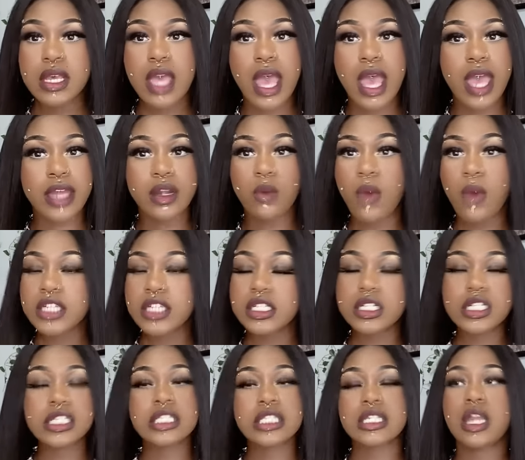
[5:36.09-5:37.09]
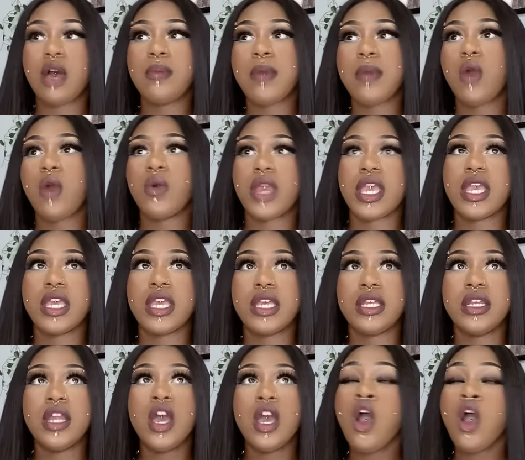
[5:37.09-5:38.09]
I had to watch it in slow mo.
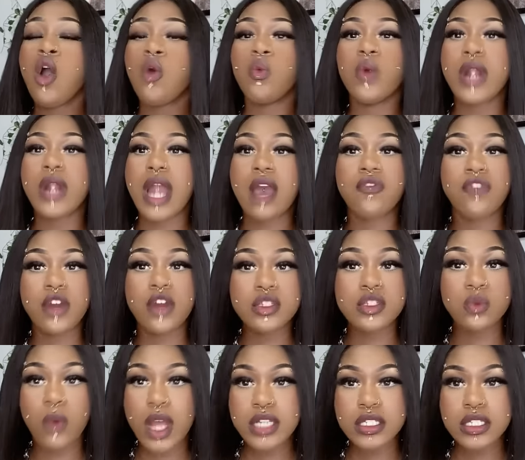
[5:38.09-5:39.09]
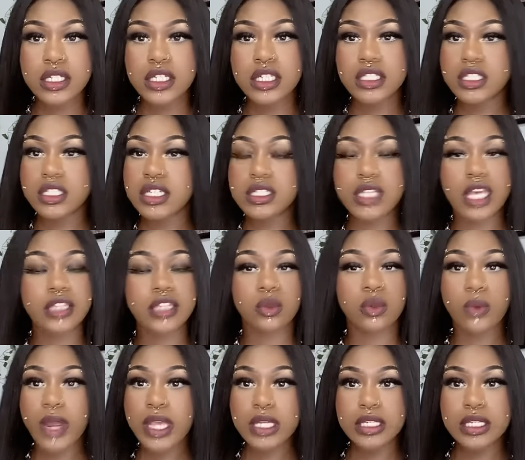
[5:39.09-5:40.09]
And when I first watched it in just like the
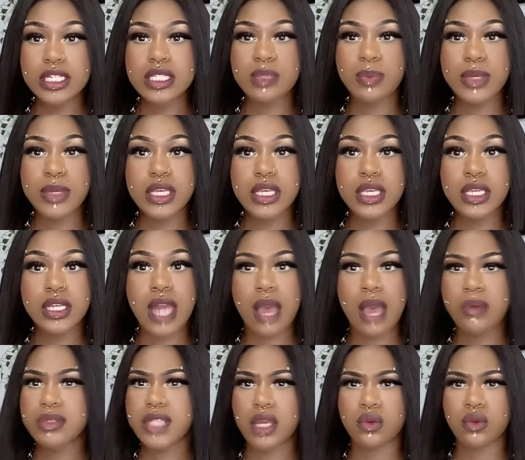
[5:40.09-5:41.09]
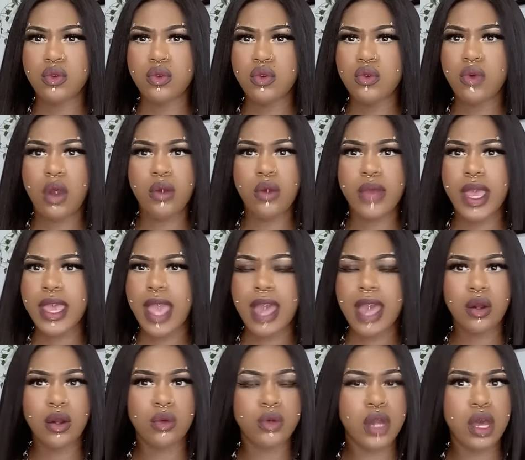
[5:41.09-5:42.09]
regular speed, I was like, ooh, okay, I
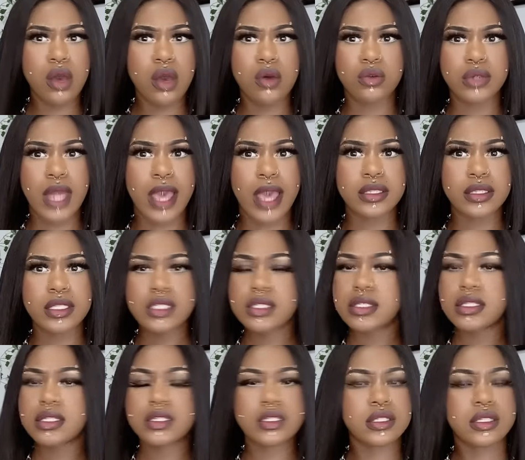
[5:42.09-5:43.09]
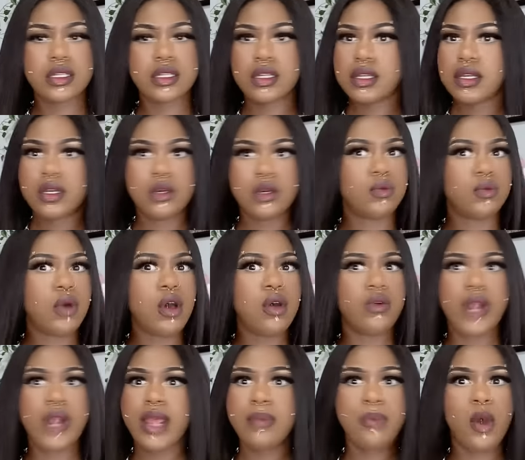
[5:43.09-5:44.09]
don't know. Like, this is,
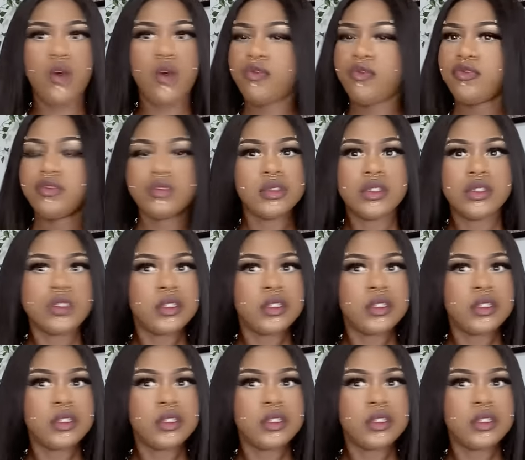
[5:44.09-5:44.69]
whoa, they both,